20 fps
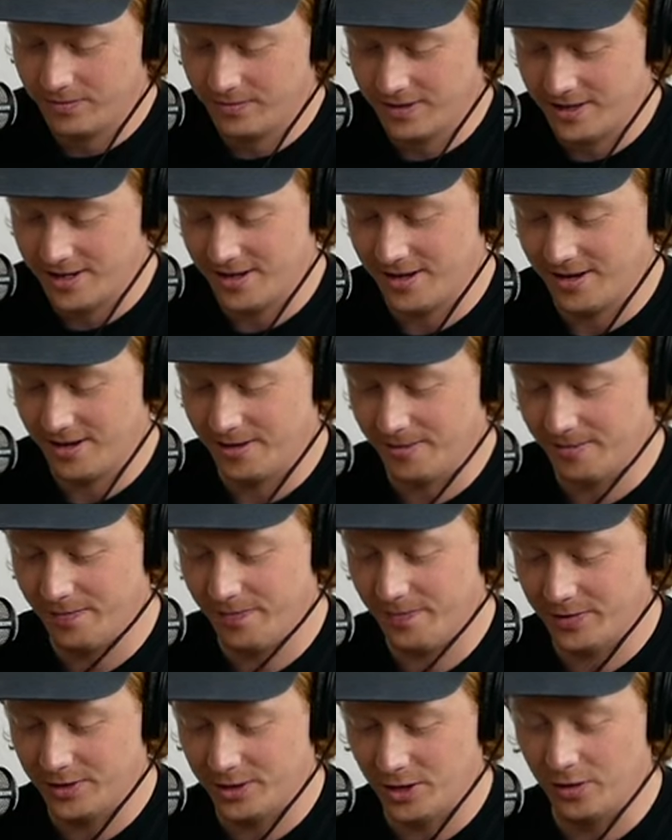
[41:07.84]
Um,
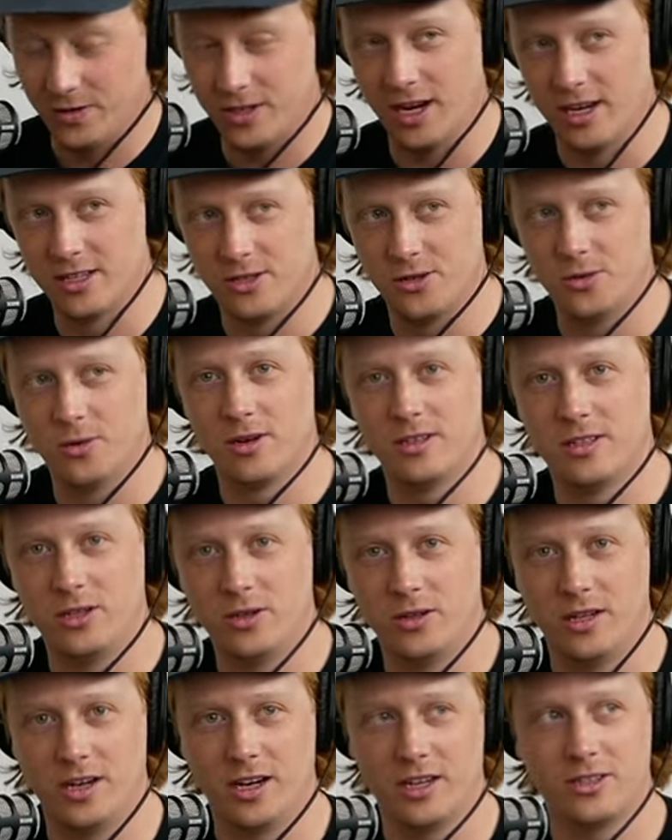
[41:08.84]
so if you guys do want to see who
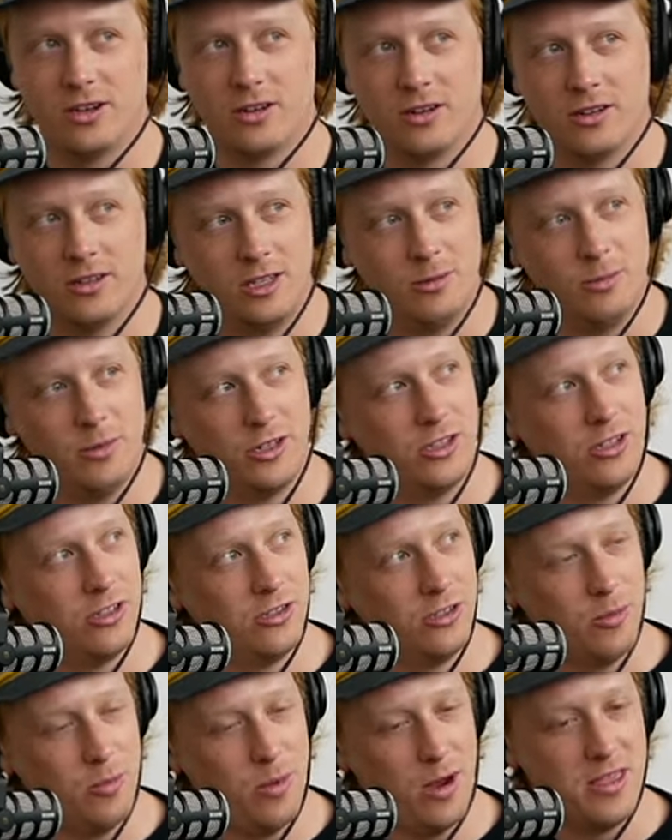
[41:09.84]
the guests are early, make sure to
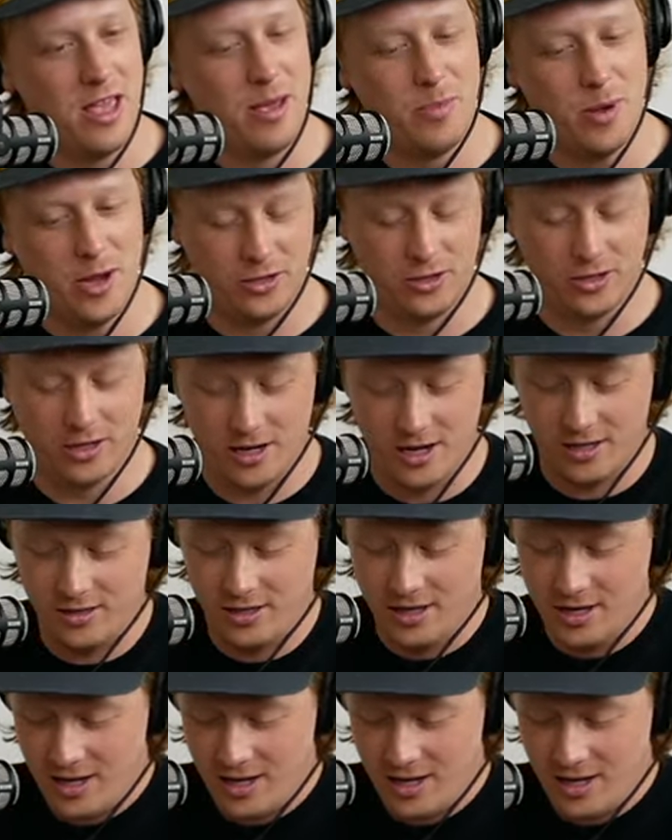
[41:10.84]
jump on that Patreon.